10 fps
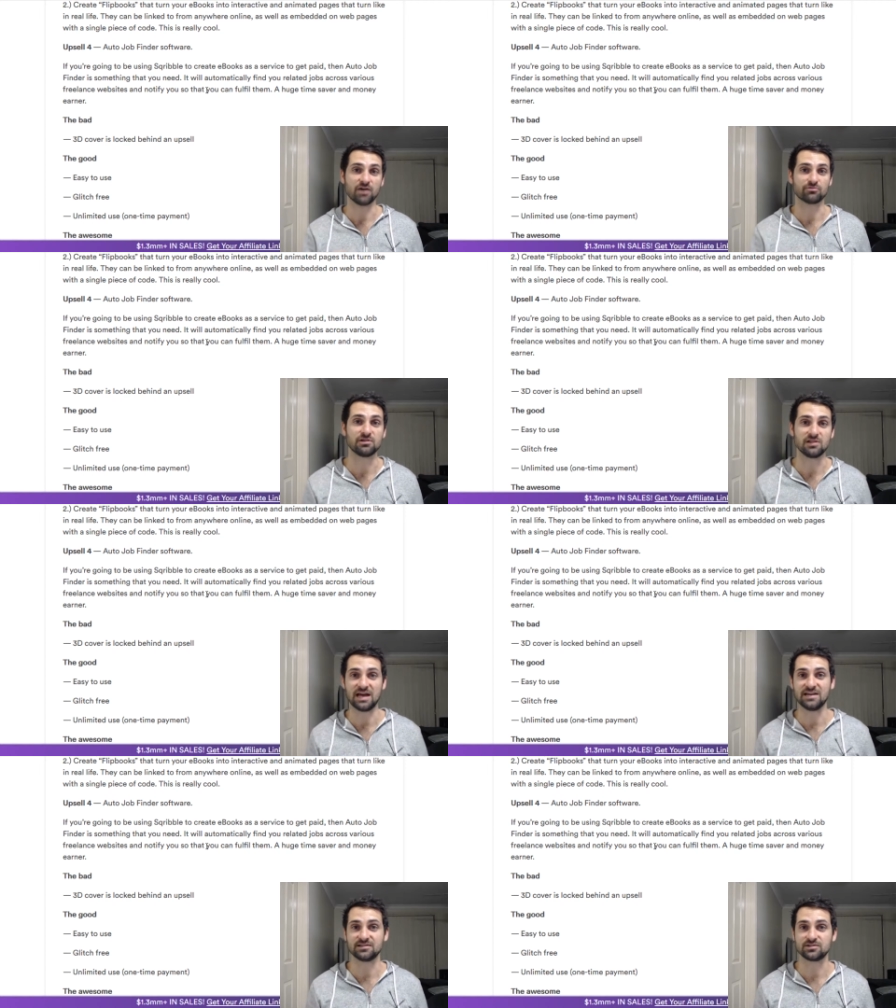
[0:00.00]

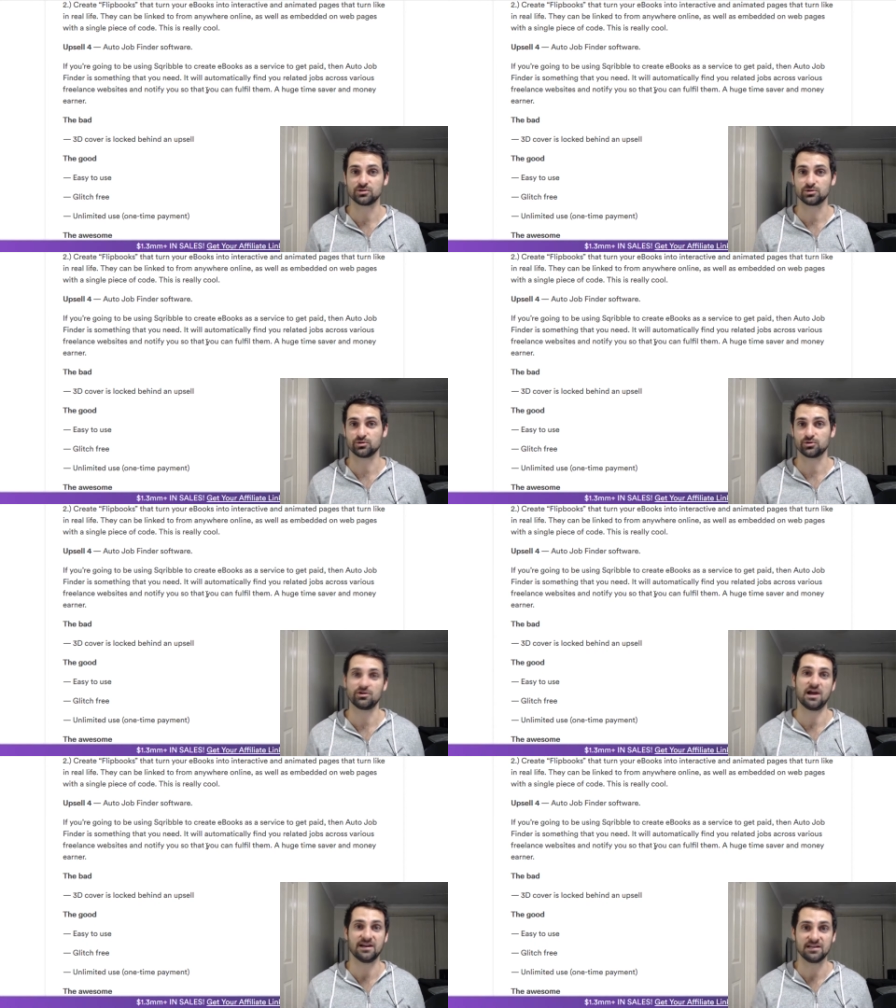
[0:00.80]
related to
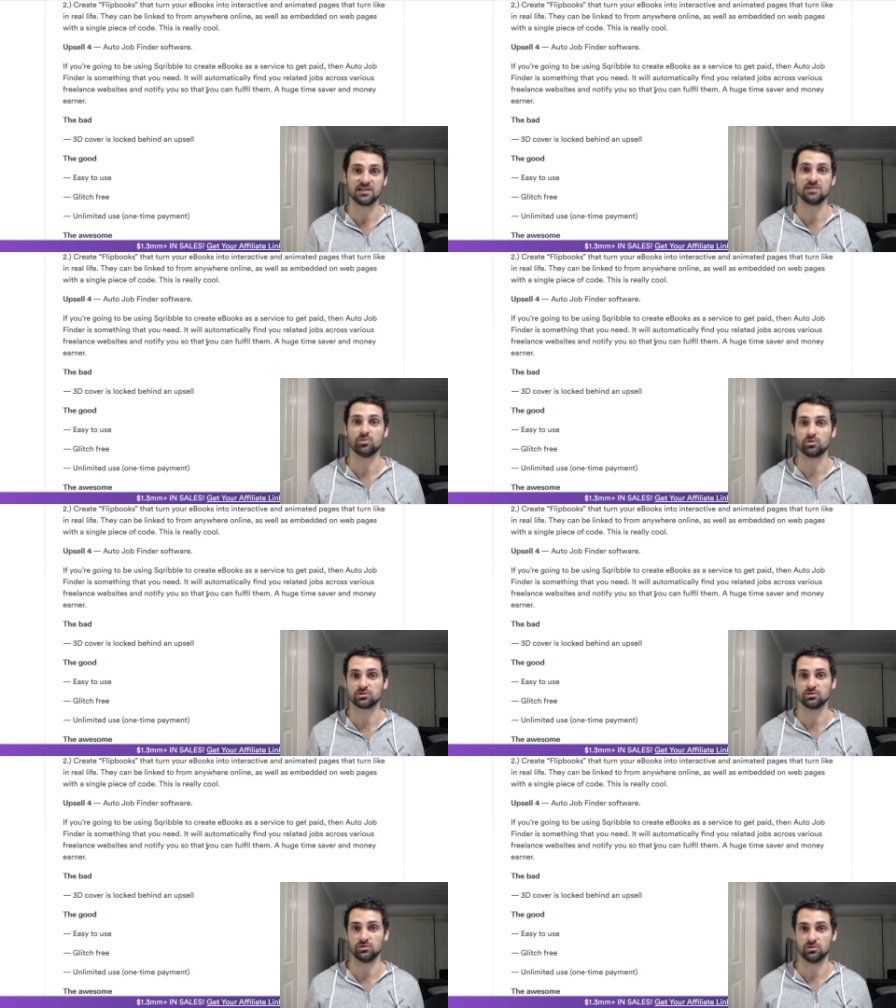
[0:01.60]
creating
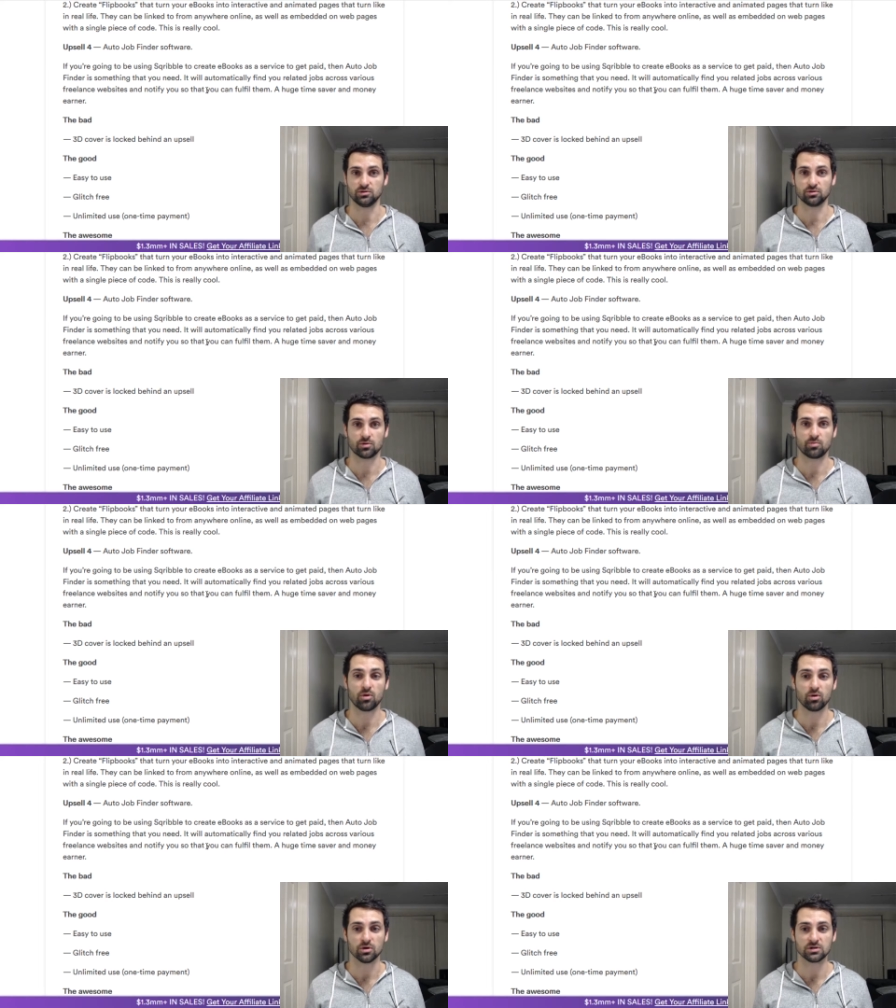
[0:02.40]
ebooks or
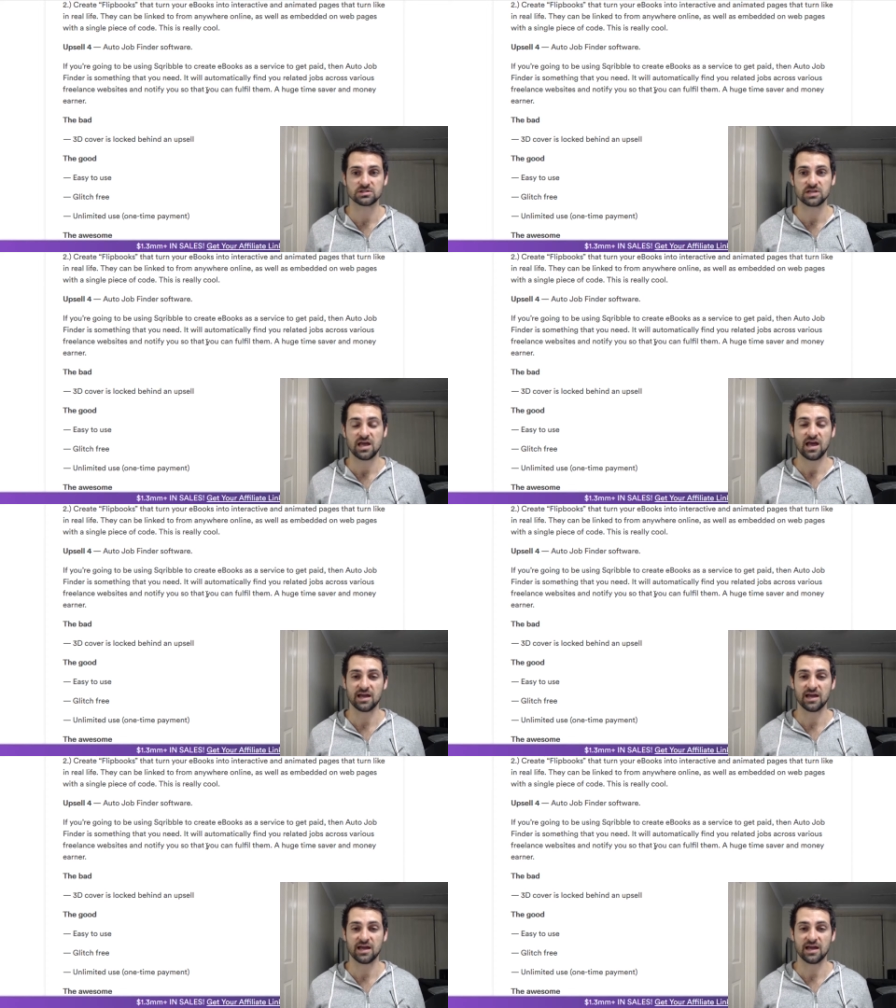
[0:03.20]
reports,